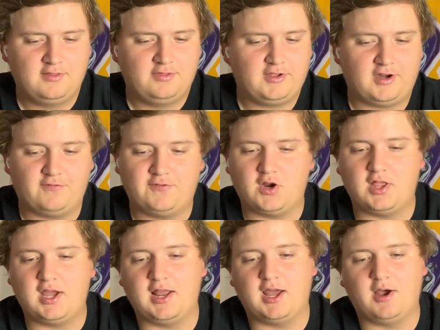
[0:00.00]
they got to figure
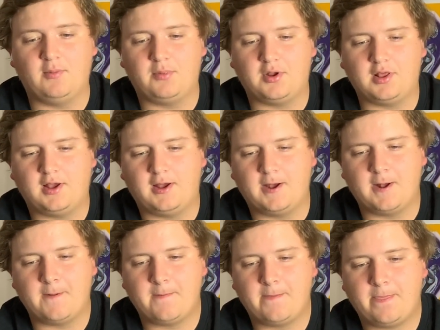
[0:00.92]
that out. But
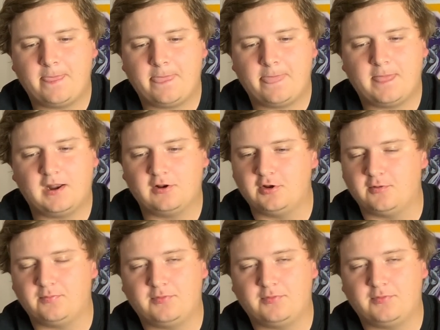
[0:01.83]
I don't know.